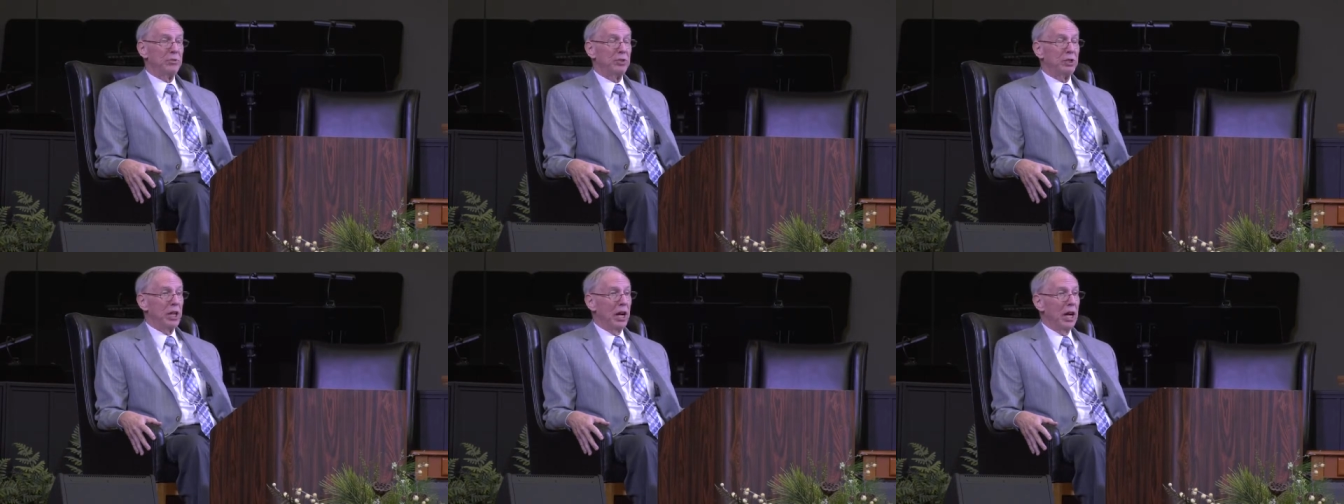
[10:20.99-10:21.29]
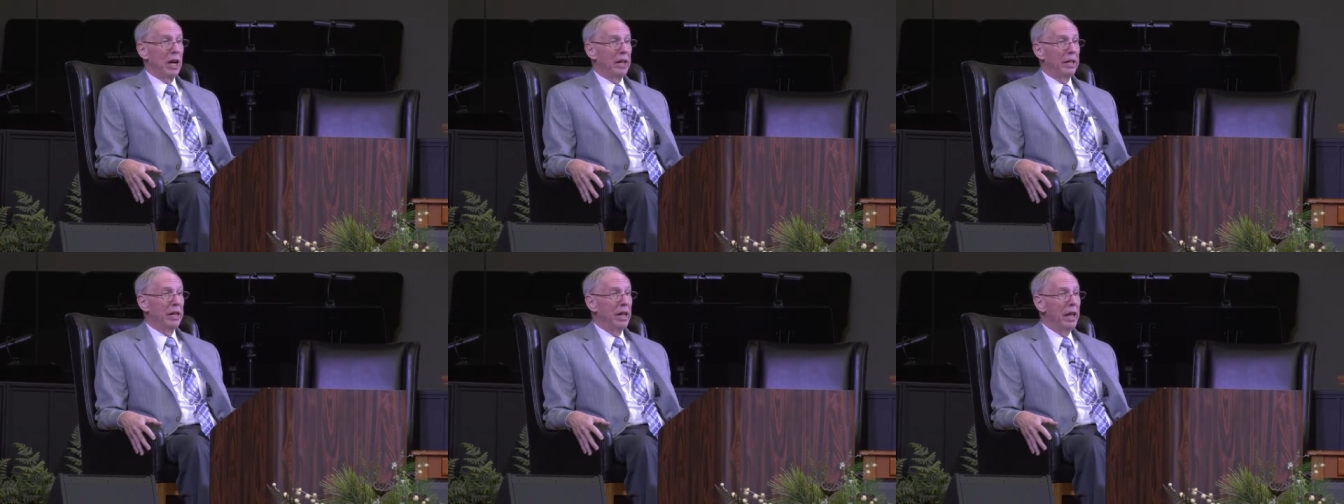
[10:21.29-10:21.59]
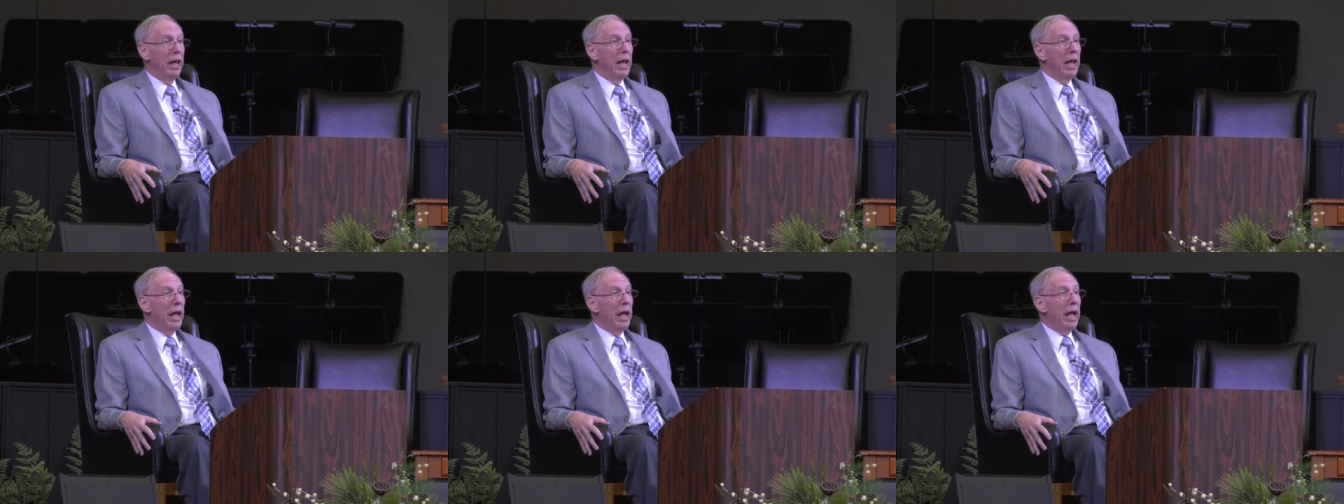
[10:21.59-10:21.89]
John,
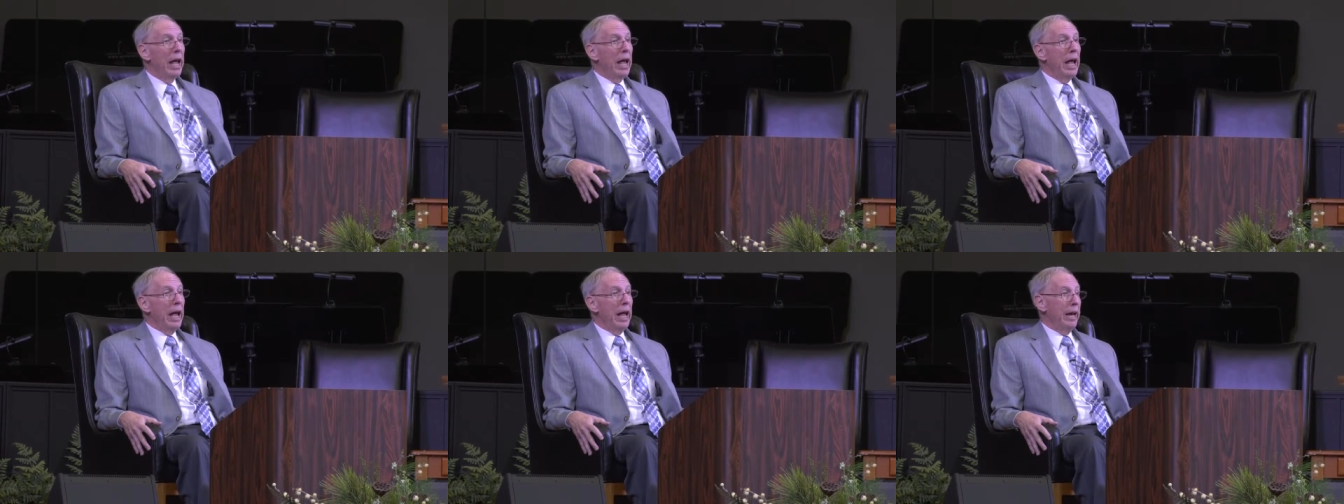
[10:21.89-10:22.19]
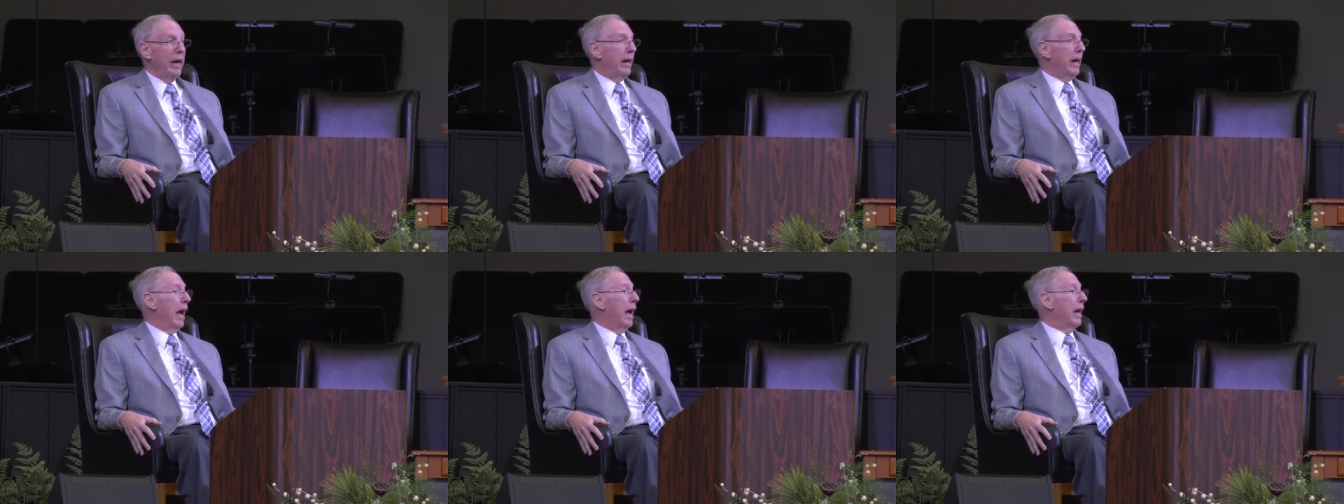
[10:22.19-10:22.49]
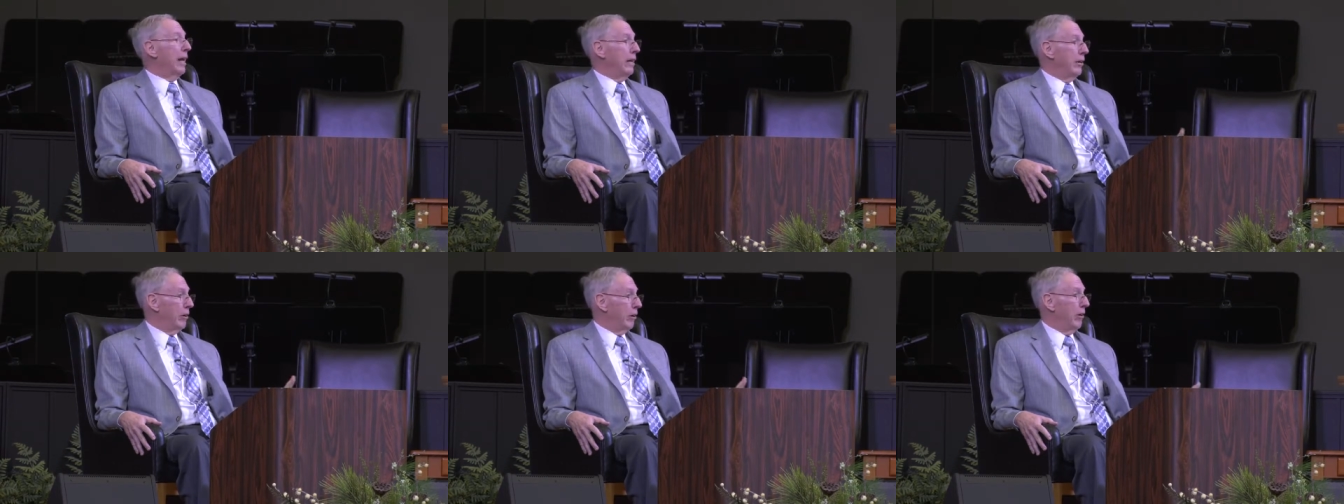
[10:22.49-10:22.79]
and I
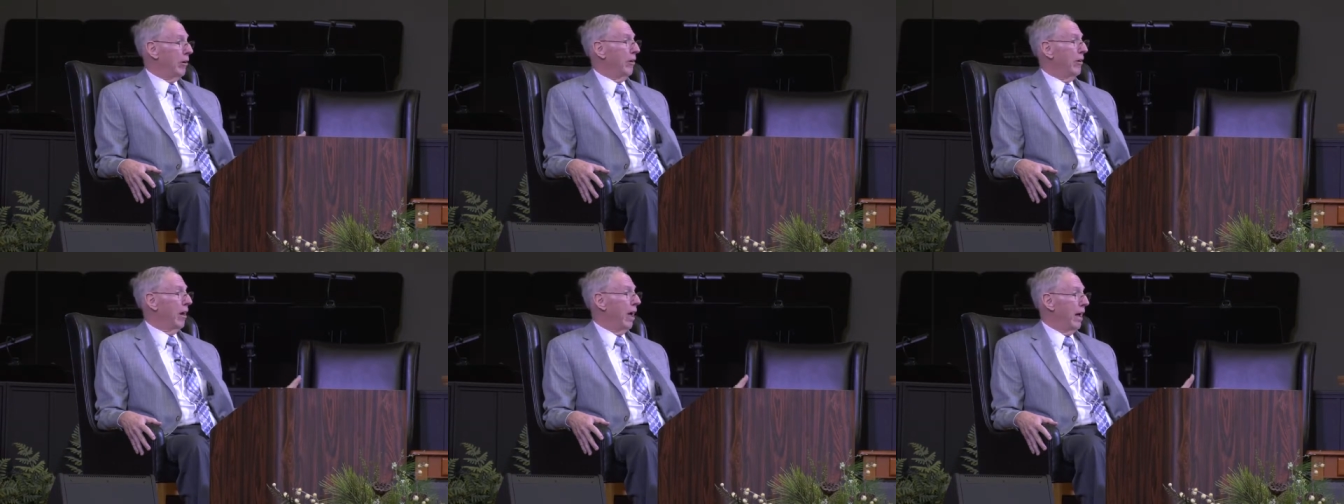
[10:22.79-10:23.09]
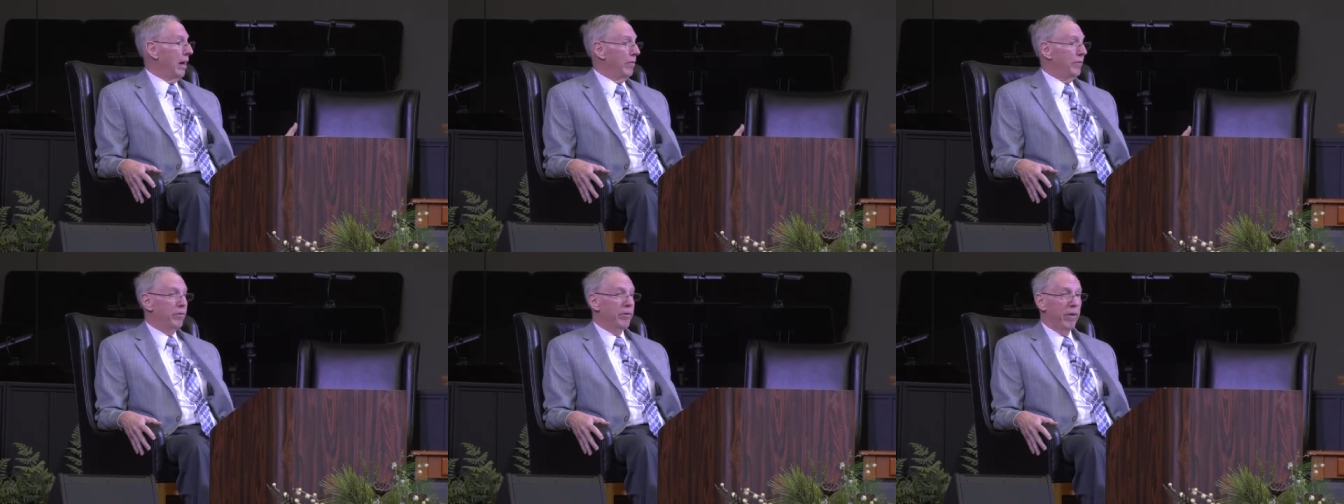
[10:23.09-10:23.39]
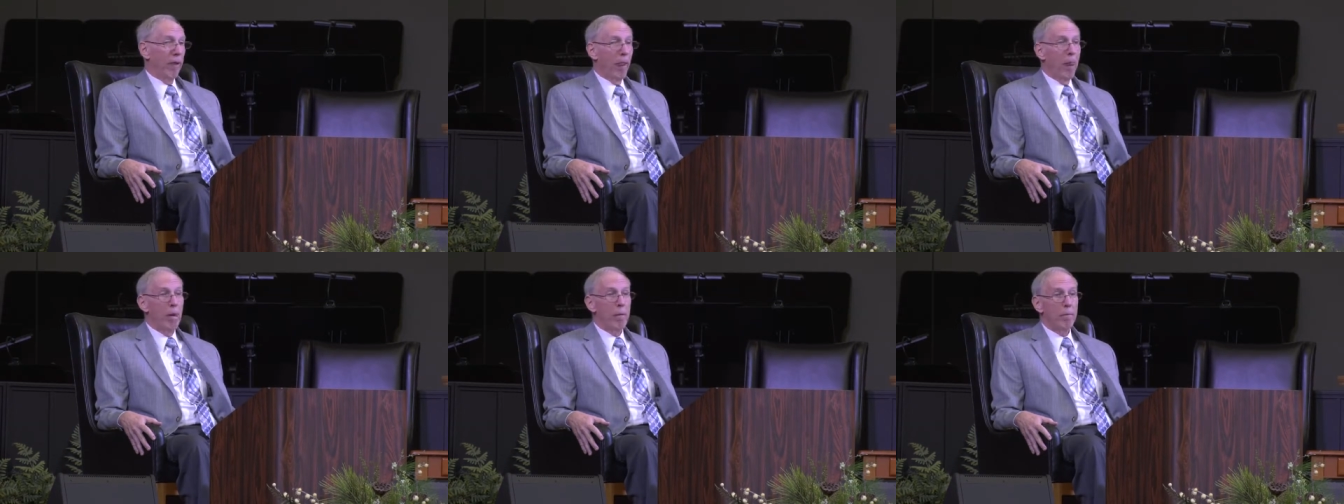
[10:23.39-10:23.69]
got eternal life.